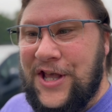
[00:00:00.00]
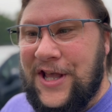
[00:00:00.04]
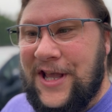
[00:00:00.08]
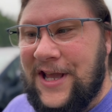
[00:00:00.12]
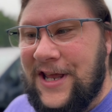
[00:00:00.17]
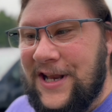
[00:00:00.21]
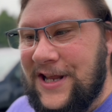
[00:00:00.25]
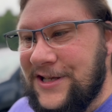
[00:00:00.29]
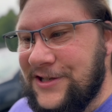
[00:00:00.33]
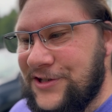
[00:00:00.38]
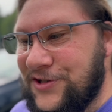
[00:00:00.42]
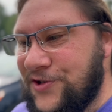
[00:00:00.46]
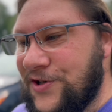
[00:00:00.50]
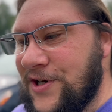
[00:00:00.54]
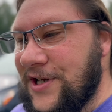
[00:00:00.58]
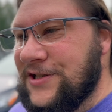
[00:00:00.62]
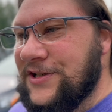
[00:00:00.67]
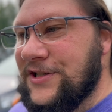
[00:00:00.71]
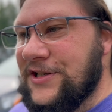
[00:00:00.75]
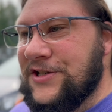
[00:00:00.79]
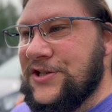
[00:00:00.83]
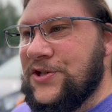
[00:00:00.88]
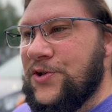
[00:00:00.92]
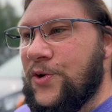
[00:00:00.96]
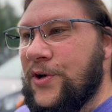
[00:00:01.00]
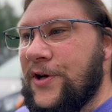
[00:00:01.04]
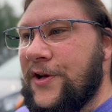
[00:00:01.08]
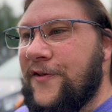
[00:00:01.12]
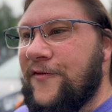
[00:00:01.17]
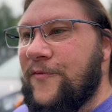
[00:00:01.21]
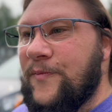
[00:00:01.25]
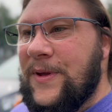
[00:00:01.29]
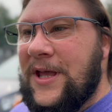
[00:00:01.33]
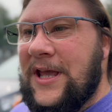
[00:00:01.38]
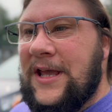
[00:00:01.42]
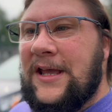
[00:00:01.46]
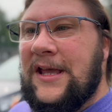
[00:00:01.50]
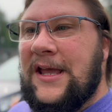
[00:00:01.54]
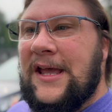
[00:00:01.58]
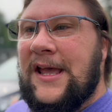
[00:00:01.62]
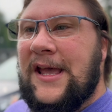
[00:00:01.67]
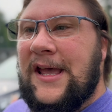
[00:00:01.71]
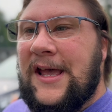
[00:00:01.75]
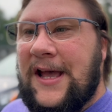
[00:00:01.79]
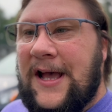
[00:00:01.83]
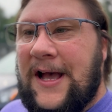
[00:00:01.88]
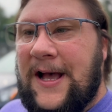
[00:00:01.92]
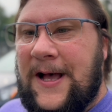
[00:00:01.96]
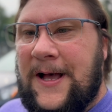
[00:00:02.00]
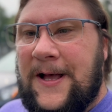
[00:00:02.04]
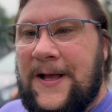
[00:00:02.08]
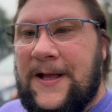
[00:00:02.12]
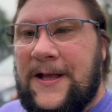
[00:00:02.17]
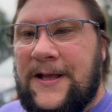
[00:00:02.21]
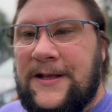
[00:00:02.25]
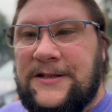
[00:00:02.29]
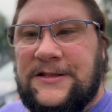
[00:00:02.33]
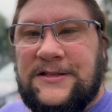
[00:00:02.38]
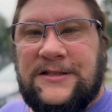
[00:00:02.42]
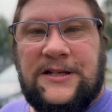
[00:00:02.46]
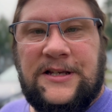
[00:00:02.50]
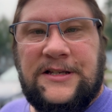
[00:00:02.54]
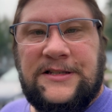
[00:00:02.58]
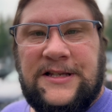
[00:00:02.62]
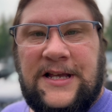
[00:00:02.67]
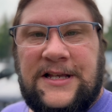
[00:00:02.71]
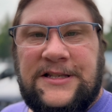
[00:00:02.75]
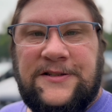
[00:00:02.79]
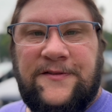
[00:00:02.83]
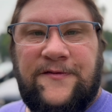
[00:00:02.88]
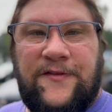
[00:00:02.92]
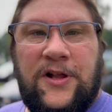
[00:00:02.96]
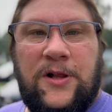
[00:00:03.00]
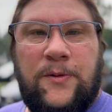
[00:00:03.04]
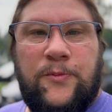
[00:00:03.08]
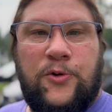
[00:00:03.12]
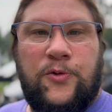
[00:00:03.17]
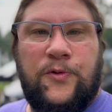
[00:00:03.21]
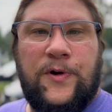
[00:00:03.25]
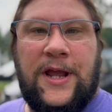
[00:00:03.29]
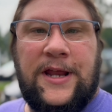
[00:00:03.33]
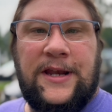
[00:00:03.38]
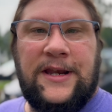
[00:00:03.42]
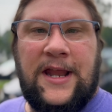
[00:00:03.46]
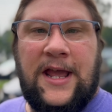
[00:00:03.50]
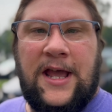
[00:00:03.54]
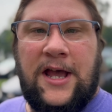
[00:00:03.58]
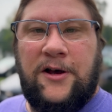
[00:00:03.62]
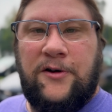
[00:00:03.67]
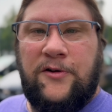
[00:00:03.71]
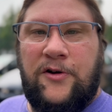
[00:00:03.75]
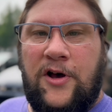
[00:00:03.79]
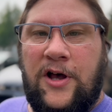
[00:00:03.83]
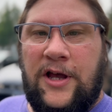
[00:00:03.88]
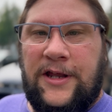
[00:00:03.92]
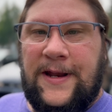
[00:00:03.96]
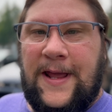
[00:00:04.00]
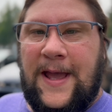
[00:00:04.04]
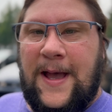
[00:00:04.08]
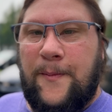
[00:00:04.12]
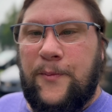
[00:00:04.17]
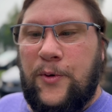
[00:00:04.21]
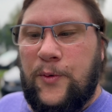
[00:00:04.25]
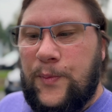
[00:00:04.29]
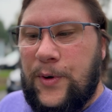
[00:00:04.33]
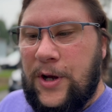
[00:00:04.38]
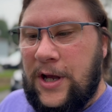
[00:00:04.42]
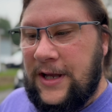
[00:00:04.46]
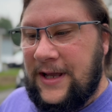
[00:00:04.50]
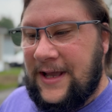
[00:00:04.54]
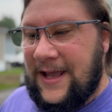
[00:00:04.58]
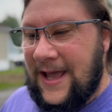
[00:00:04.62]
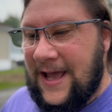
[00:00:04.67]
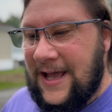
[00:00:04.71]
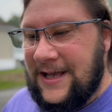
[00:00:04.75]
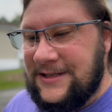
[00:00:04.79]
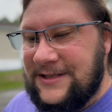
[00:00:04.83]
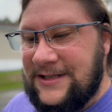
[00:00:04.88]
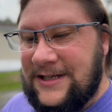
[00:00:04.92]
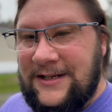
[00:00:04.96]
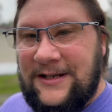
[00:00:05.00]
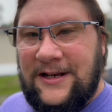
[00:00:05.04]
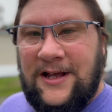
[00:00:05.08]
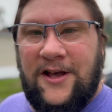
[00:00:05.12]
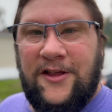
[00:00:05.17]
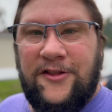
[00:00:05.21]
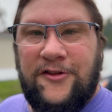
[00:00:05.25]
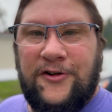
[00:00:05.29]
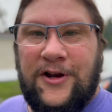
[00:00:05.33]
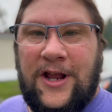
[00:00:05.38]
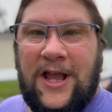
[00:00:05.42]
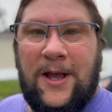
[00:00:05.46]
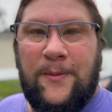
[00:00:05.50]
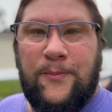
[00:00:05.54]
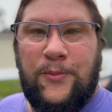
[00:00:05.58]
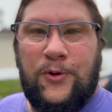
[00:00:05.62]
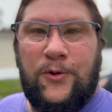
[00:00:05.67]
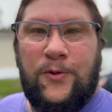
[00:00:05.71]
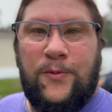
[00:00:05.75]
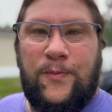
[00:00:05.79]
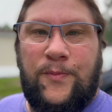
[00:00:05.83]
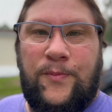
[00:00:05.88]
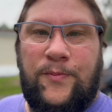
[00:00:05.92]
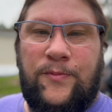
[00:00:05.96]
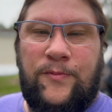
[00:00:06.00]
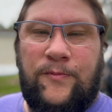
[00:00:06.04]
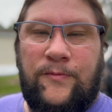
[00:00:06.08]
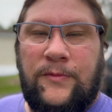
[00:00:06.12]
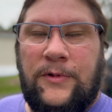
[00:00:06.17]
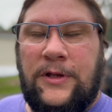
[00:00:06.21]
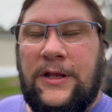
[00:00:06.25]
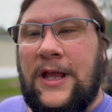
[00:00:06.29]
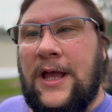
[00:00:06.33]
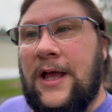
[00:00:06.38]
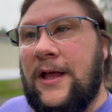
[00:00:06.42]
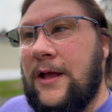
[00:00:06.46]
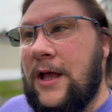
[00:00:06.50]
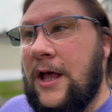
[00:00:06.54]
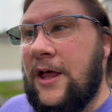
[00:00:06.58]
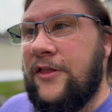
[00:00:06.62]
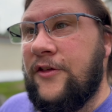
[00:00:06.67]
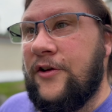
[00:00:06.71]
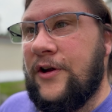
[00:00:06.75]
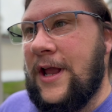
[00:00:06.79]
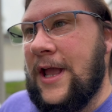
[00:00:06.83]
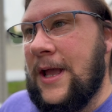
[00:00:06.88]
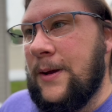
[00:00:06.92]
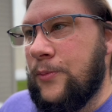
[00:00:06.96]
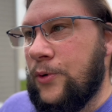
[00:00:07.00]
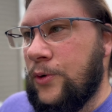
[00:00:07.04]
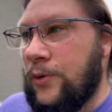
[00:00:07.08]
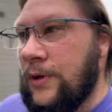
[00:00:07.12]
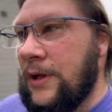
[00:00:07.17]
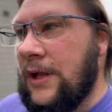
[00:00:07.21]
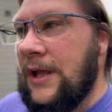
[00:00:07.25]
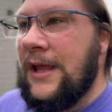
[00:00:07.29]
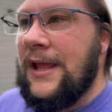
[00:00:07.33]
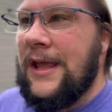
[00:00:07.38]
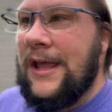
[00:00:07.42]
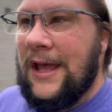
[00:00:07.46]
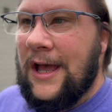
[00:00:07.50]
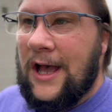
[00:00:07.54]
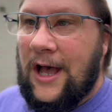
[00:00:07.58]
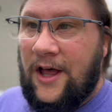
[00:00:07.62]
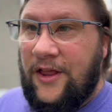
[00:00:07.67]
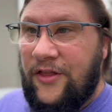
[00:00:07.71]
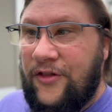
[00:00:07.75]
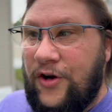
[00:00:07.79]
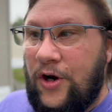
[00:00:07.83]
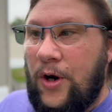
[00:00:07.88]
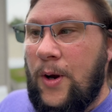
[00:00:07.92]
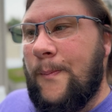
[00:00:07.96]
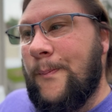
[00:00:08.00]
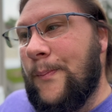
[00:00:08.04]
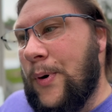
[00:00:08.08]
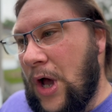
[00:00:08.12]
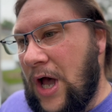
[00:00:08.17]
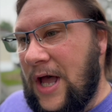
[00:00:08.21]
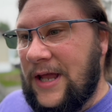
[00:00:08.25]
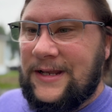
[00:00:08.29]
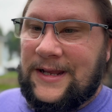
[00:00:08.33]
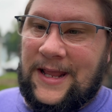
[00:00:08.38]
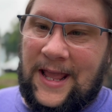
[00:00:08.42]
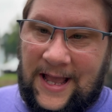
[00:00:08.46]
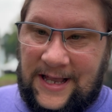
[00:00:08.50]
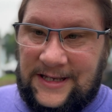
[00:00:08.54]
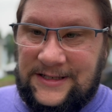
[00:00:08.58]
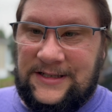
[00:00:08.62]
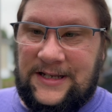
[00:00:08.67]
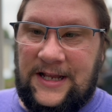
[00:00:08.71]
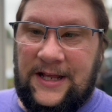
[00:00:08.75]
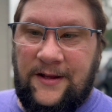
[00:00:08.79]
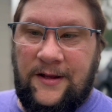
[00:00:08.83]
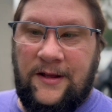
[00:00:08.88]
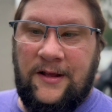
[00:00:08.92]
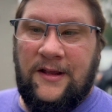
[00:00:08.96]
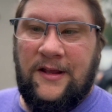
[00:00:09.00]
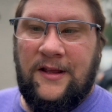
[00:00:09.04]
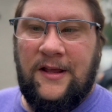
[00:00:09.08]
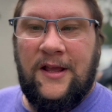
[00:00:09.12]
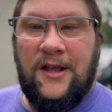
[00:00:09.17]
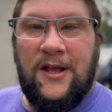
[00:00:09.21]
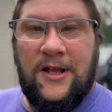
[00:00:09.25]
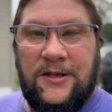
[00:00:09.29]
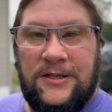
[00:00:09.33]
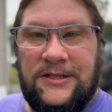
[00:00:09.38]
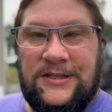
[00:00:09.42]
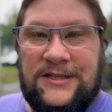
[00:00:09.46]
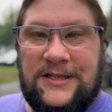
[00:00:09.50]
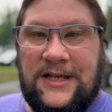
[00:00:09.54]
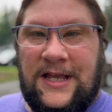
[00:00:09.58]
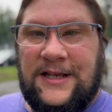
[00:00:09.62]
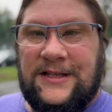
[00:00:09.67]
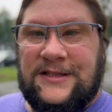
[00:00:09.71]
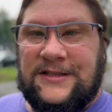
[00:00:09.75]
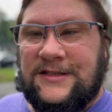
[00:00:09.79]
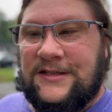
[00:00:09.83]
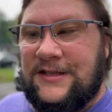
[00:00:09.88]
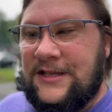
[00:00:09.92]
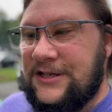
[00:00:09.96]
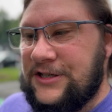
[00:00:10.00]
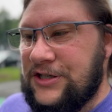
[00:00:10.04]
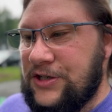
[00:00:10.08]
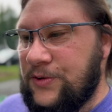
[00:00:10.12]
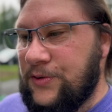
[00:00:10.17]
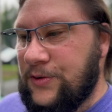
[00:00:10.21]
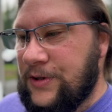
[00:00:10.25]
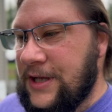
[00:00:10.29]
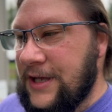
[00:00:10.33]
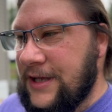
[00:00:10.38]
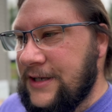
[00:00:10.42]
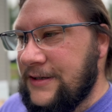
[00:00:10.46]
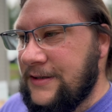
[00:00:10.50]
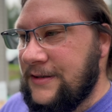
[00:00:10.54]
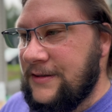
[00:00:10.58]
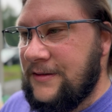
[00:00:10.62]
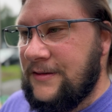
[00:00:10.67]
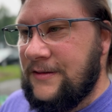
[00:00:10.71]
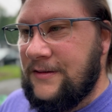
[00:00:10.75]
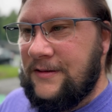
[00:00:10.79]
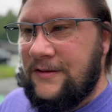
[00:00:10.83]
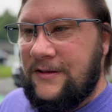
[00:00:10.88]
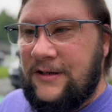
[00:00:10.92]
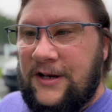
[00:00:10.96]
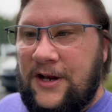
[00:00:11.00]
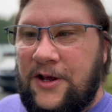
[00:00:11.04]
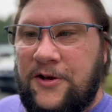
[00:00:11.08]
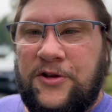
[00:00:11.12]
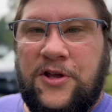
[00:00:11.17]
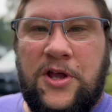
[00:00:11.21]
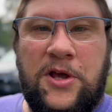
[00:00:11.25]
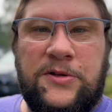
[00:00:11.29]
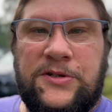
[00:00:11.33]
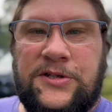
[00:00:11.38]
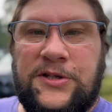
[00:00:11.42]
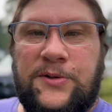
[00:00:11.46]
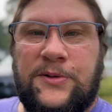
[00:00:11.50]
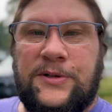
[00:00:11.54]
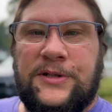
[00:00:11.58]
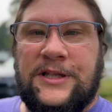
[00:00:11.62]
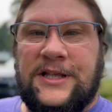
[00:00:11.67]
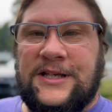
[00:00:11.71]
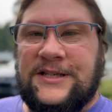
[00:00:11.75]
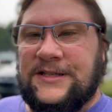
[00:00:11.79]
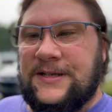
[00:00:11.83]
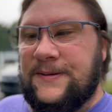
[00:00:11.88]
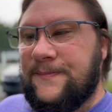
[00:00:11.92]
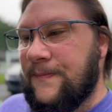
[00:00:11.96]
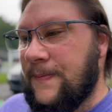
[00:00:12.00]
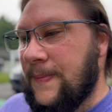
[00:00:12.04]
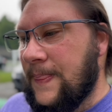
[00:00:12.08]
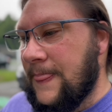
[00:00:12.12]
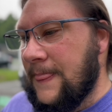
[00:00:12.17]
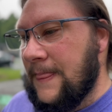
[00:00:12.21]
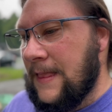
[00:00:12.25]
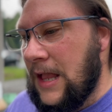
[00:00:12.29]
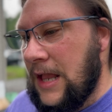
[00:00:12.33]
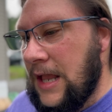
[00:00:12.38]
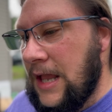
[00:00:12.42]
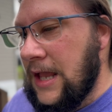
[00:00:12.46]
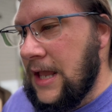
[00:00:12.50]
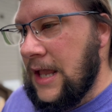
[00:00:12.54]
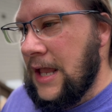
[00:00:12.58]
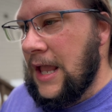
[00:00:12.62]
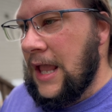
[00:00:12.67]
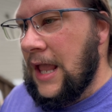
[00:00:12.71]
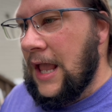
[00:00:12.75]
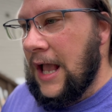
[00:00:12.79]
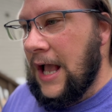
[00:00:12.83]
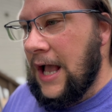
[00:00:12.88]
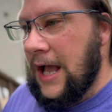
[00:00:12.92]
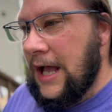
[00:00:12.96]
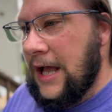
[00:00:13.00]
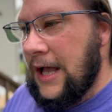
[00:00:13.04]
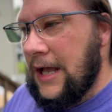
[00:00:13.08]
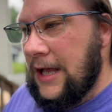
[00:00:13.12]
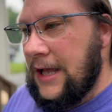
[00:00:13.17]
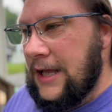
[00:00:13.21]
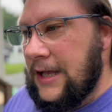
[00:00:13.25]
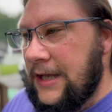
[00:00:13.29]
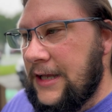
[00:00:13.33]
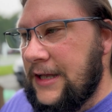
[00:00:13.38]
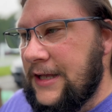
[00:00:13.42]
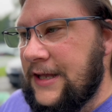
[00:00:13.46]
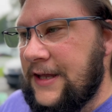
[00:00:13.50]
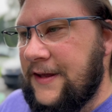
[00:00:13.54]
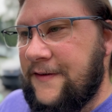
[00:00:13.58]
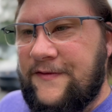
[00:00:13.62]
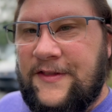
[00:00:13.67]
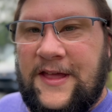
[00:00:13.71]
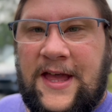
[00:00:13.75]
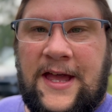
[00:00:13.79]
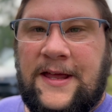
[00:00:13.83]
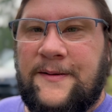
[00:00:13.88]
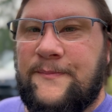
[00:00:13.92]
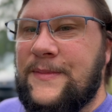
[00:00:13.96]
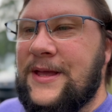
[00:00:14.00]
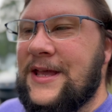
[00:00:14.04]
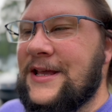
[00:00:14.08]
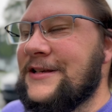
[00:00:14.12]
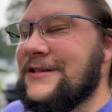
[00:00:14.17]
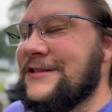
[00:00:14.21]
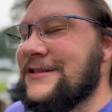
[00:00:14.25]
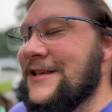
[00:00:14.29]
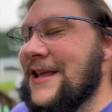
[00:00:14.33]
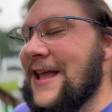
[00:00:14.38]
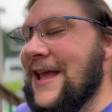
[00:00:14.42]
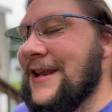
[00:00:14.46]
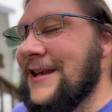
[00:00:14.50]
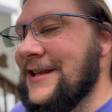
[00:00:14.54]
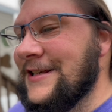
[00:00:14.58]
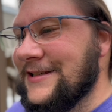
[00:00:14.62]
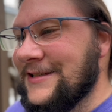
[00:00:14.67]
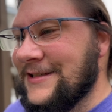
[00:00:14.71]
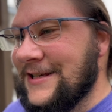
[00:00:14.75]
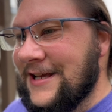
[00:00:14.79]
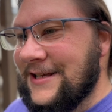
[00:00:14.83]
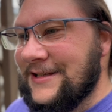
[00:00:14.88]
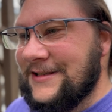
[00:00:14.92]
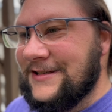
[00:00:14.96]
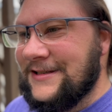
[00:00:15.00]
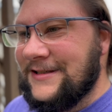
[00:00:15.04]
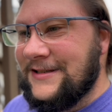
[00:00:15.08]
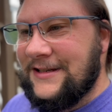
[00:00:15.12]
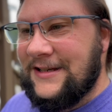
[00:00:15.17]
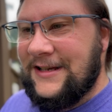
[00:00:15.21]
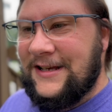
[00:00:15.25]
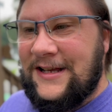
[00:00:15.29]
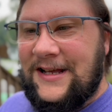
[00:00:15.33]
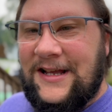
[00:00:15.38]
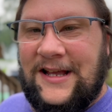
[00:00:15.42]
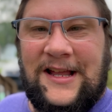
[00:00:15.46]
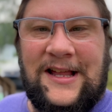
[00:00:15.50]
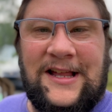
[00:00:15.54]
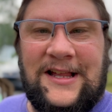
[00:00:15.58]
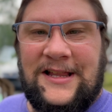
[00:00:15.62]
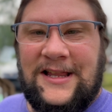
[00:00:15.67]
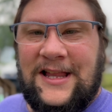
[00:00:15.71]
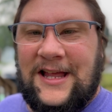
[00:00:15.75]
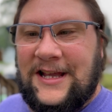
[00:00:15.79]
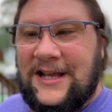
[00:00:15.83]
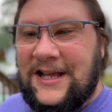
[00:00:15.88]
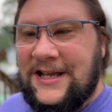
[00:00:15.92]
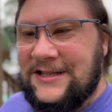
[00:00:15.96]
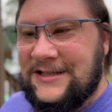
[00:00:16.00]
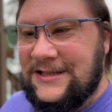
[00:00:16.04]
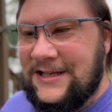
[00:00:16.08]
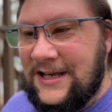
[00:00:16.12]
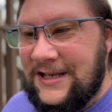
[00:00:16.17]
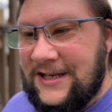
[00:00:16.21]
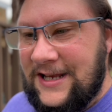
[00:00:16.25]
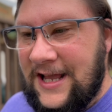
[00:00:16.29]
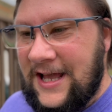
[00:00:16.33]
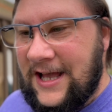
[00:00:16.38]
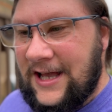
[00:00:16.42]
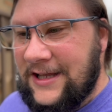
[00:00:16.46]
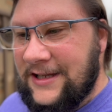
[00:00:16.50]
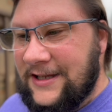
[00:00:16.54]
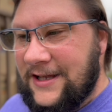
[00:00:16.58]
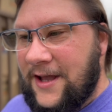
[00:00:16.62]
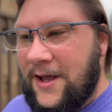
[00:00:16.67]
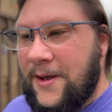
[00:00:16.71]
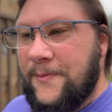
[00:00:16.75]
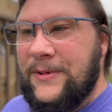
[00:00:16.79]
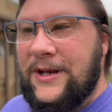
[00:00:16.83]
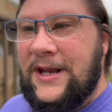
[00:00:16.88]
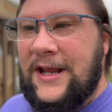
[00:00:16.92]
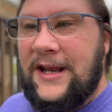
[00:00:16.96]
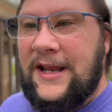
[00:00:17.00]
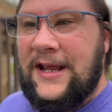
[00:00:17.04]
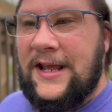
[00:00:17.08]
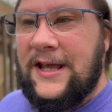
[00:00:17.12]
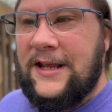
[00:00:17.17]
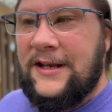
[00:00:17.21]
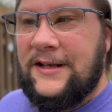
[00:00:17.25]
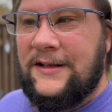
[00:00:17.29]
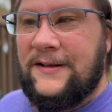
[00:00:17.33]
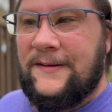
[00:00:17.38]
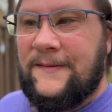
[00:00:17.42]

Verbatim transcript: Idiots Are Us, The Story of Me, because uh, that's available right now on Apple Podcasts and other Apple, yeah, other Apple, other podcasting sites that you can, you know, go to and listen. Uh, if that makes any sense. Like I said, yeah, I'm an idiot.